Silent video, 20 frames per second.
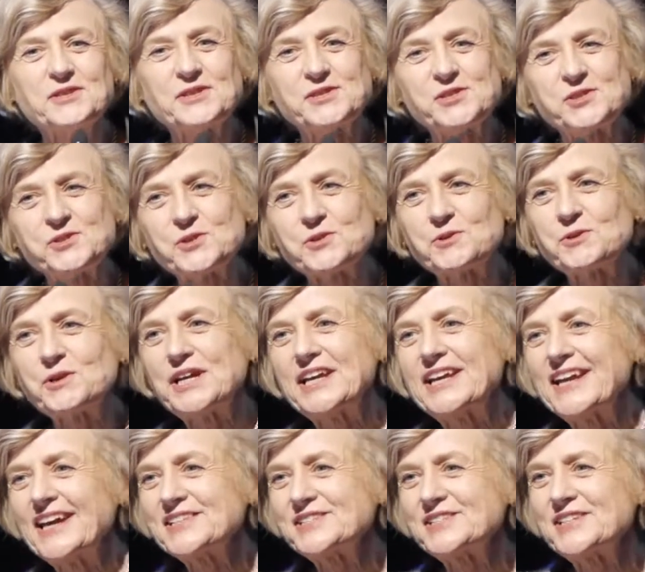The story
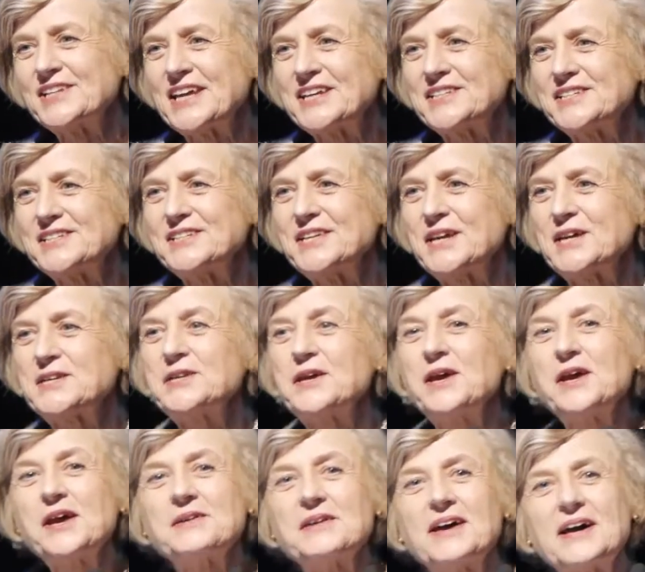hasn't ended yet.
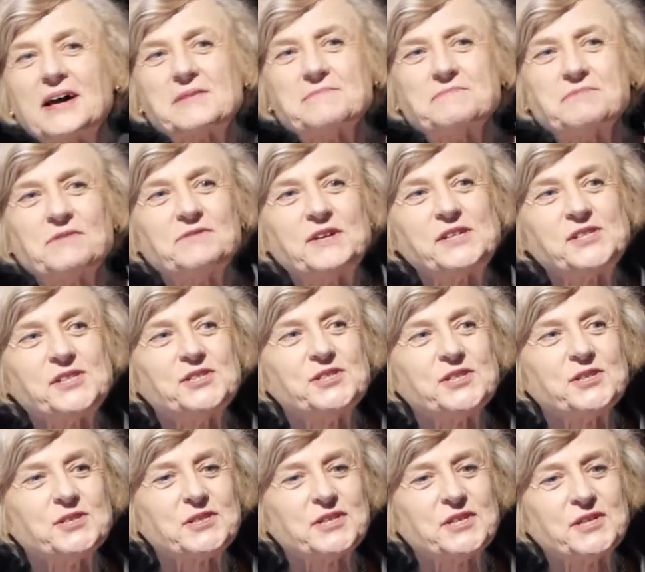Professor
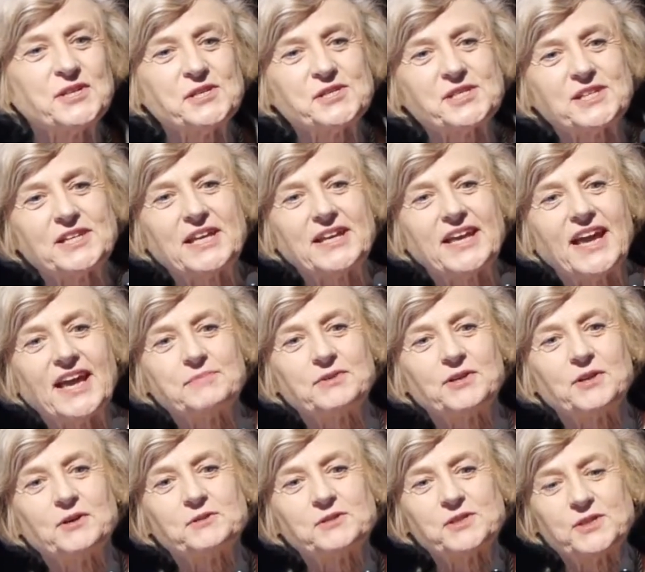John Kersley came
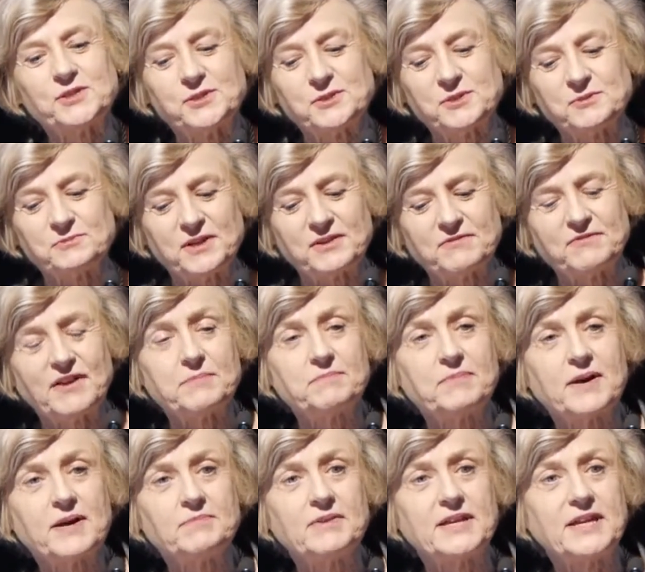along to one of our
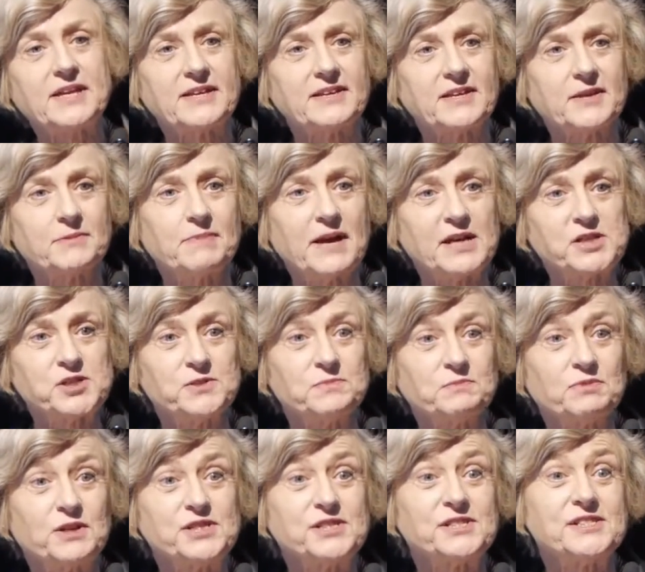public compassion
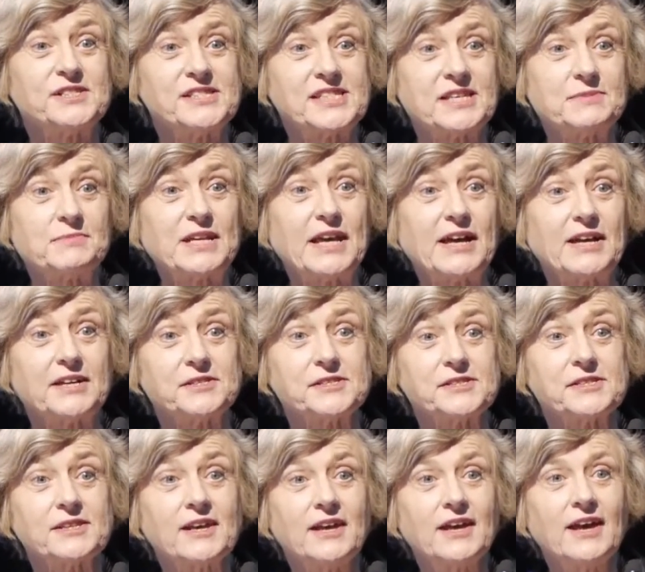and presence
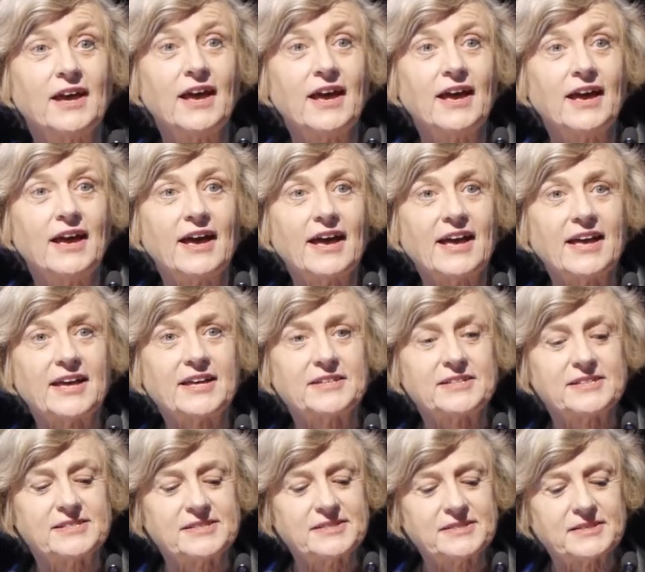seminars,
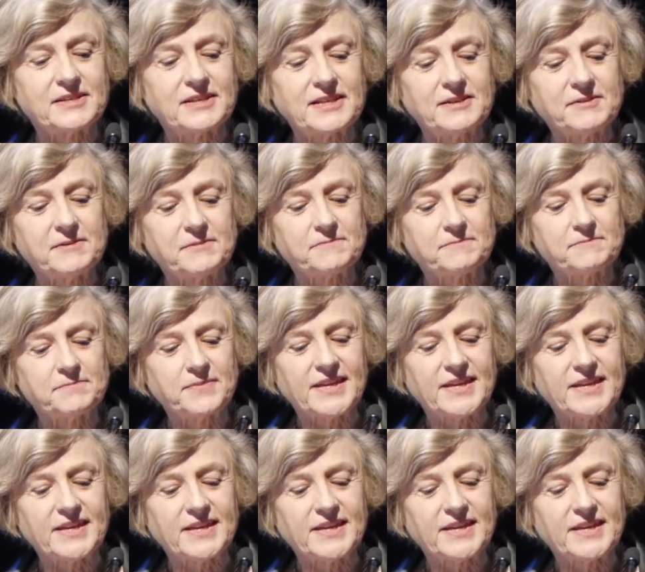and he